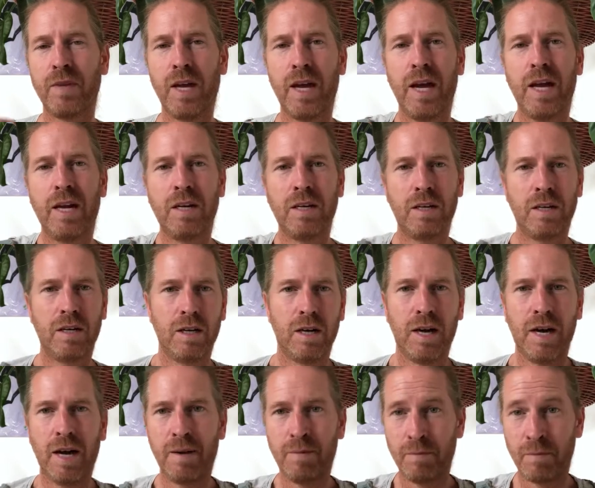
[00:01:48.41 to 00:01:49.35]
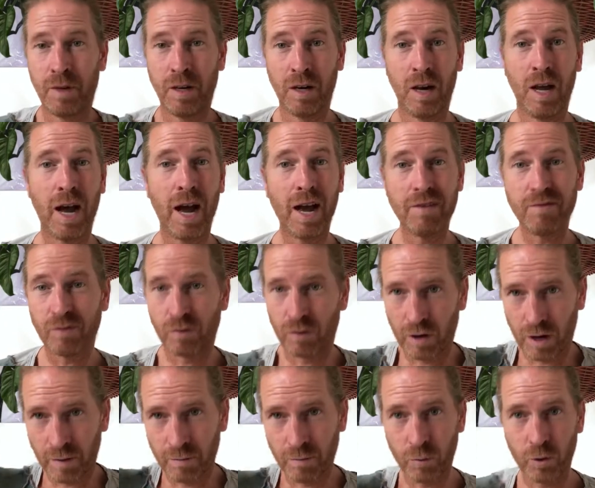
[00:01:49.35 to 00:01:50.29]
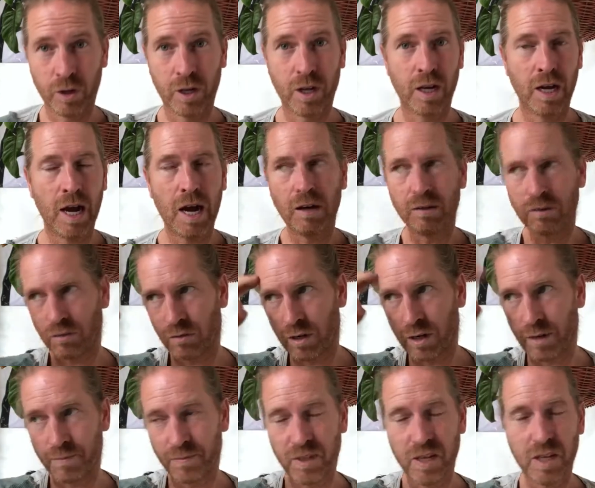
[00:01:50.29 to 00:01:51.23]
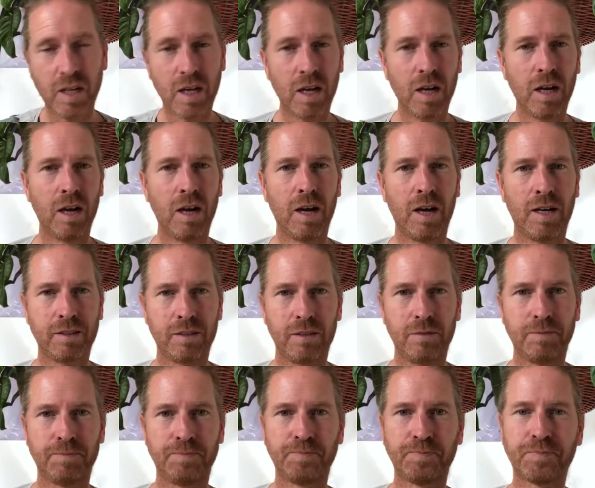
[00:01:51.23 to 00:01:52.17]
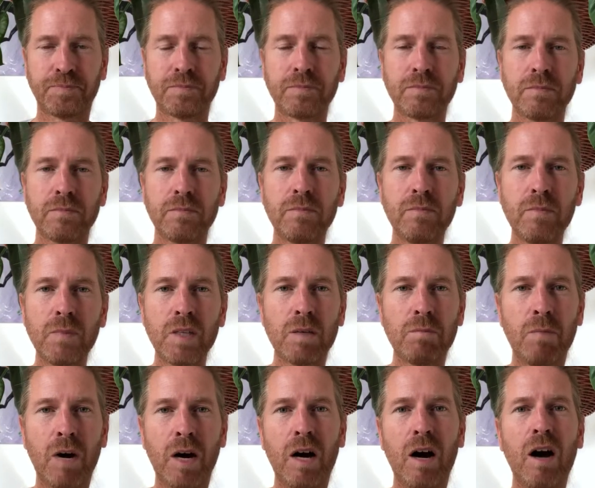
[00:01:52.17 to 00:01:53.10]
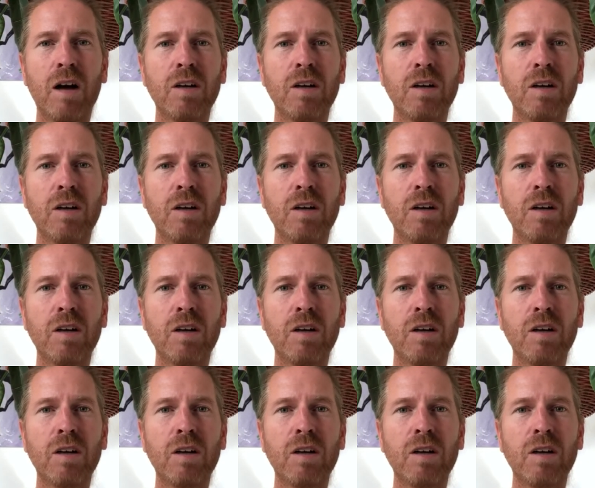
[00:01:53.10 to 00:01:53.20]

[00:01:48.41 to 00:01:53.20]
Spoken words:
and I'm alive or I'm working out or I'm thinking a lot, my